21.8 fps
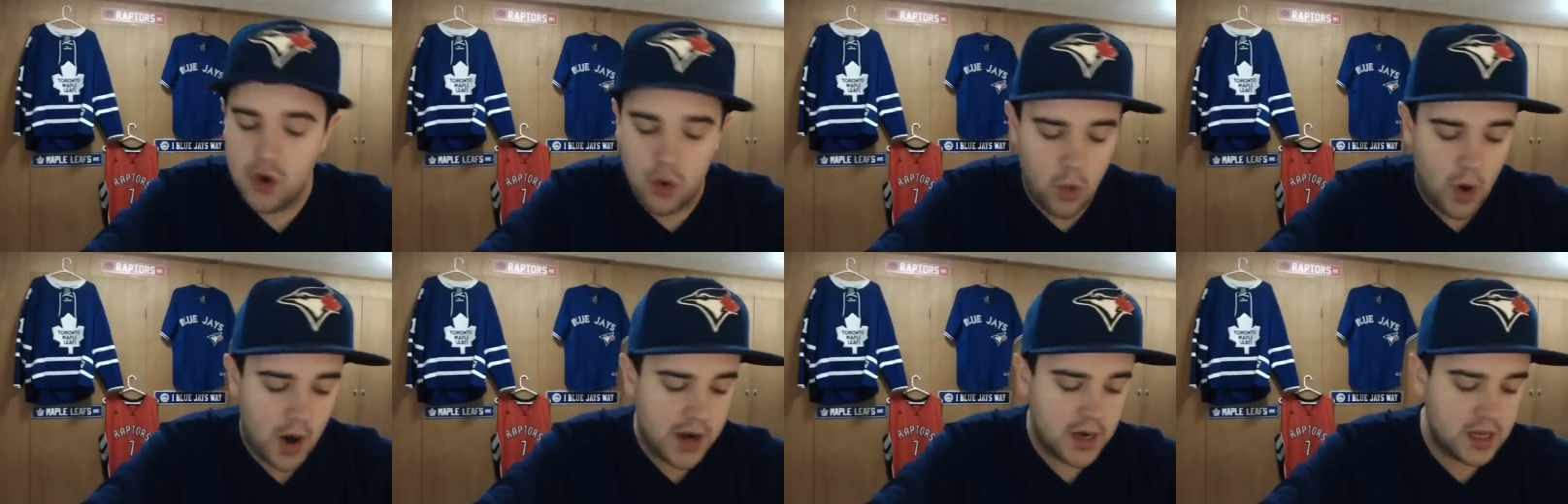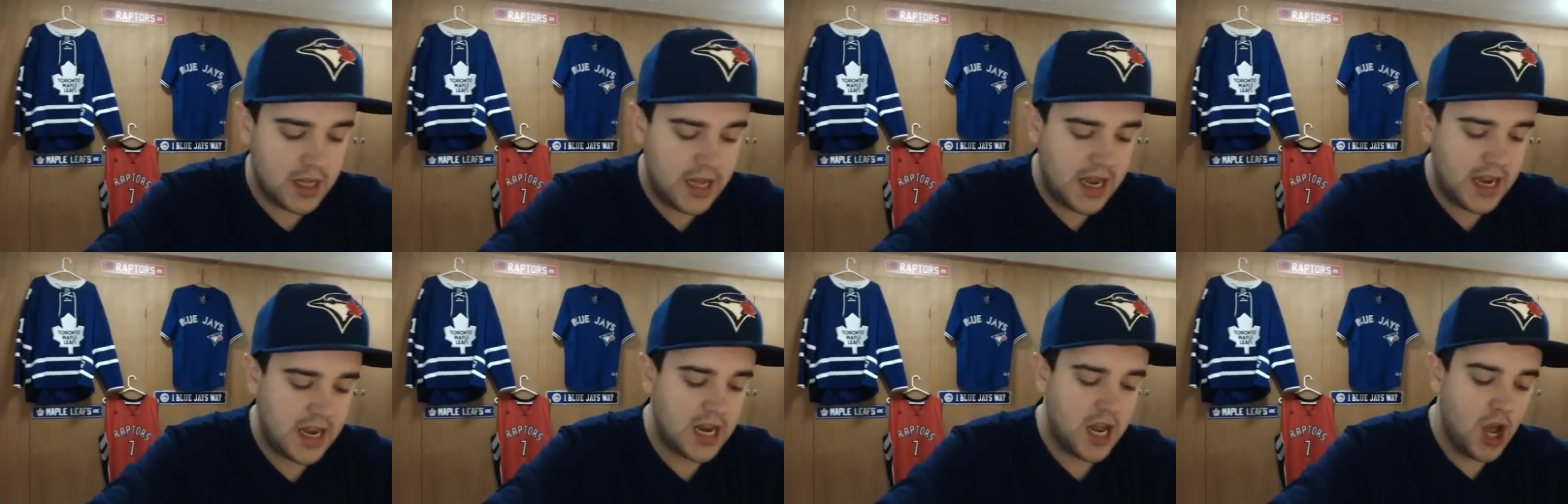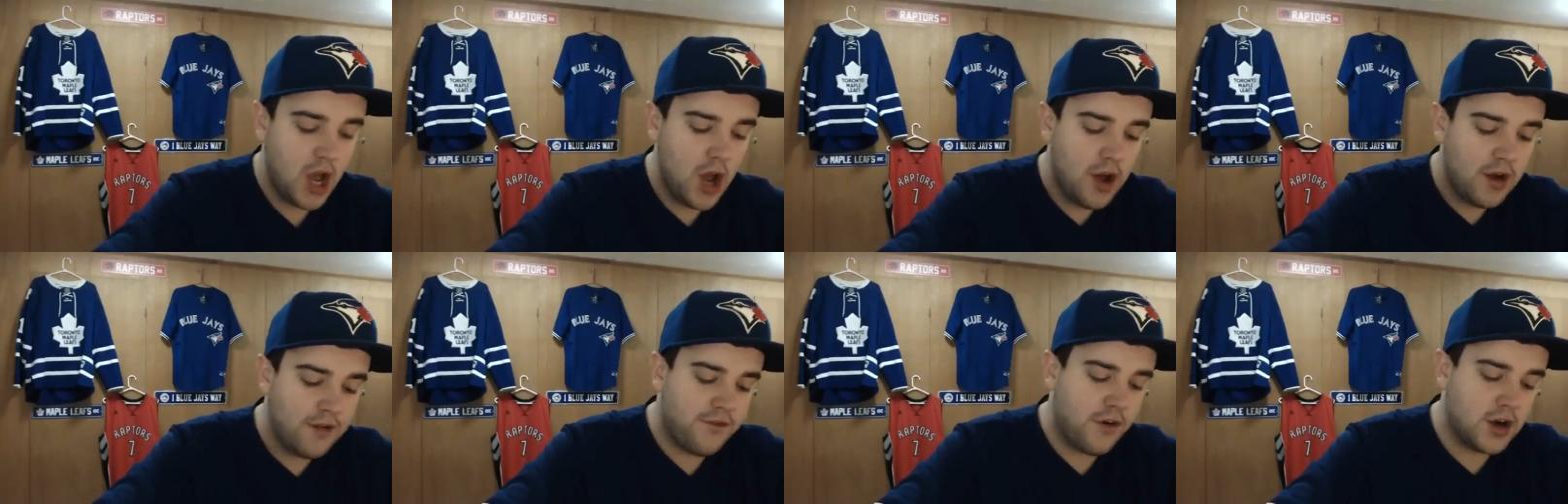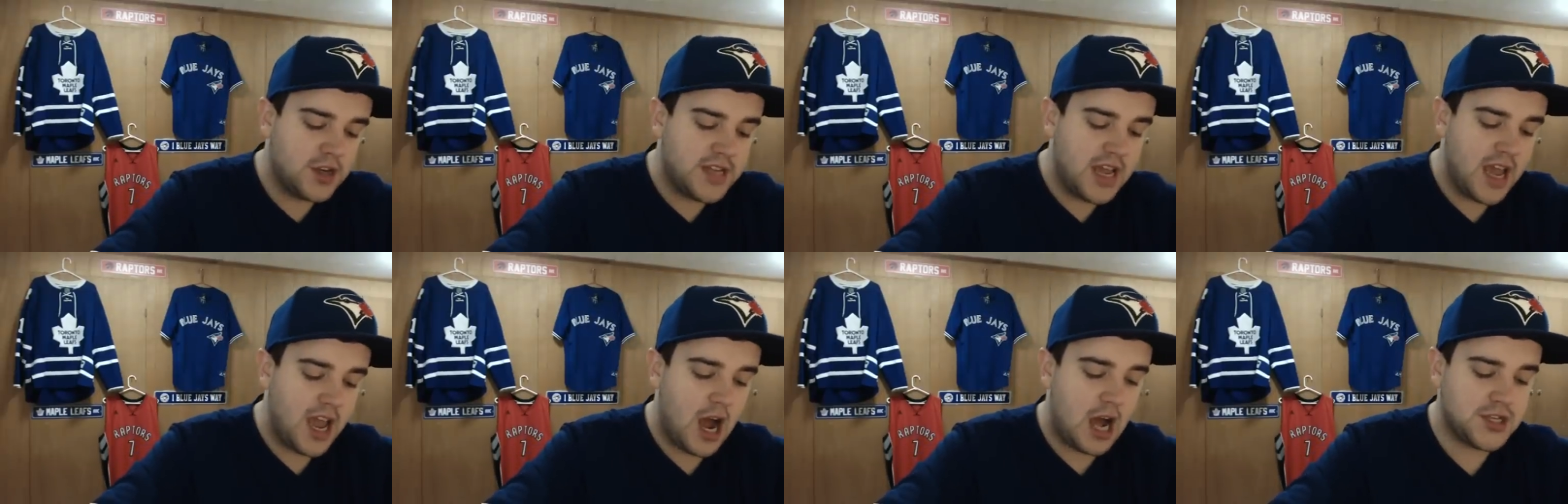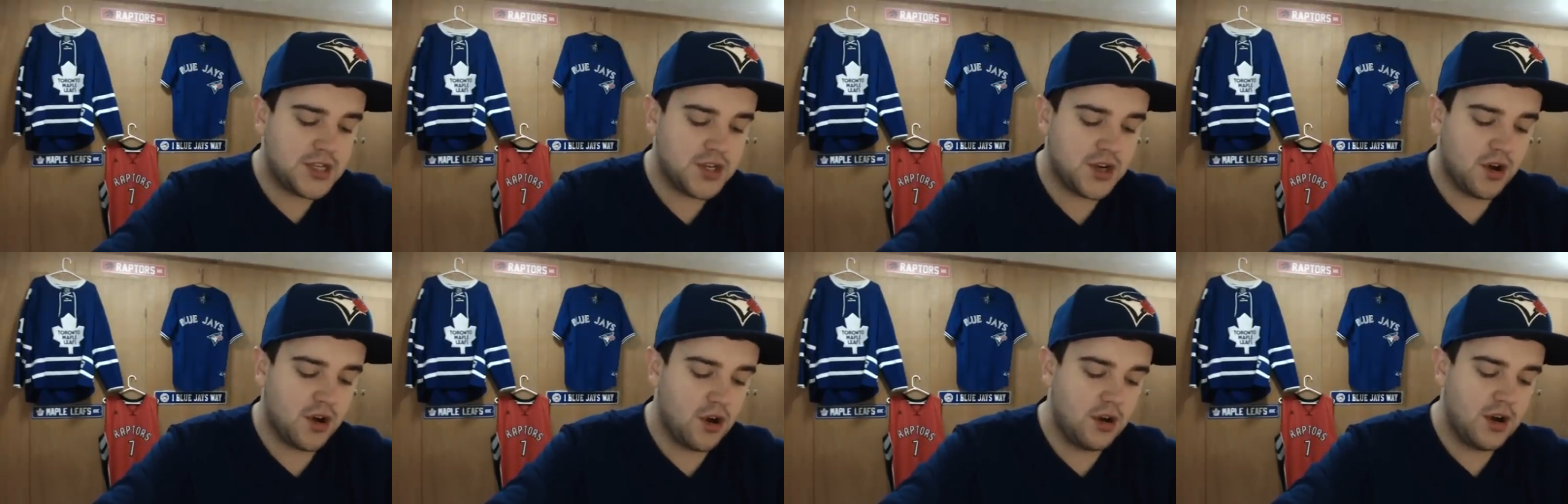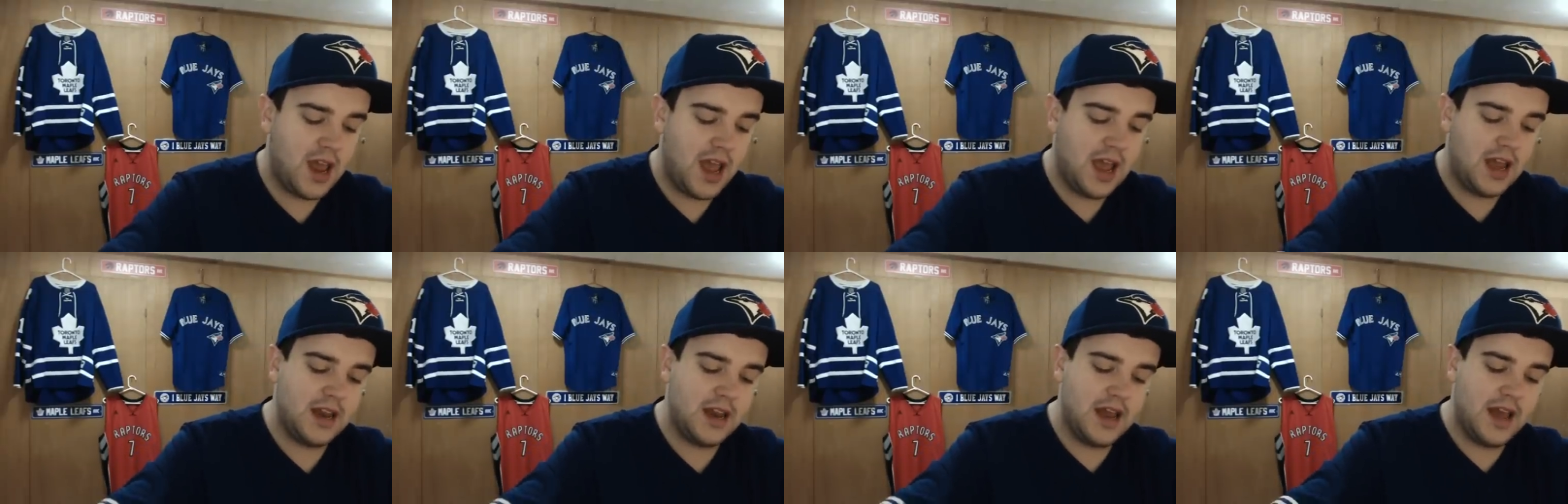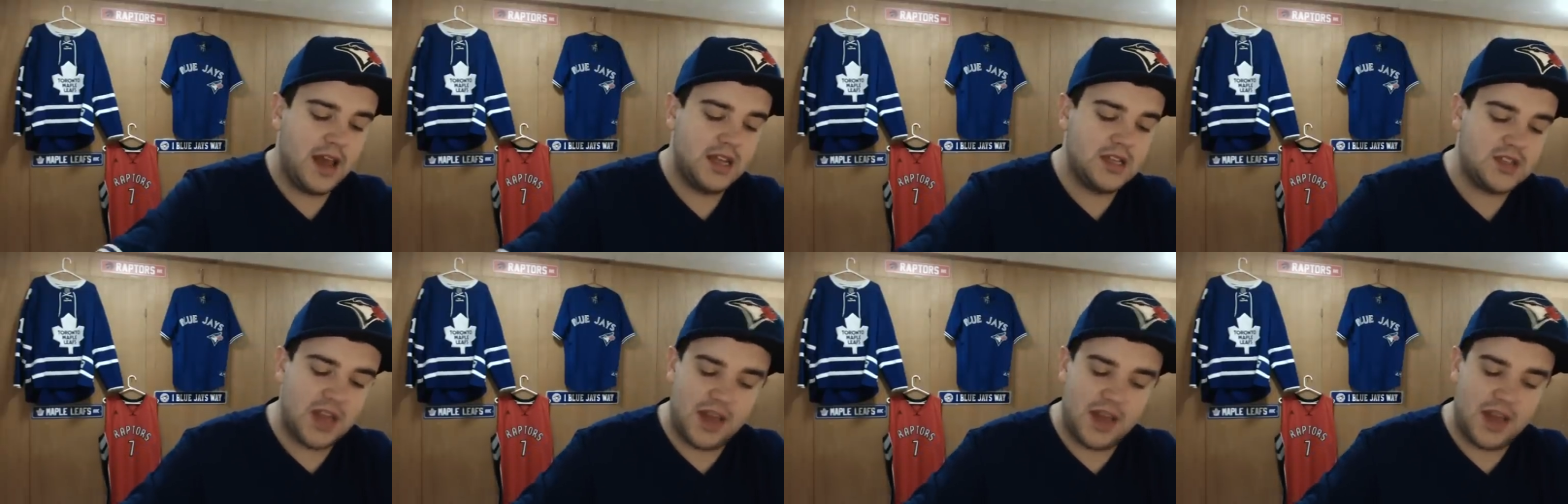1 lead for Teoscar Hernandez.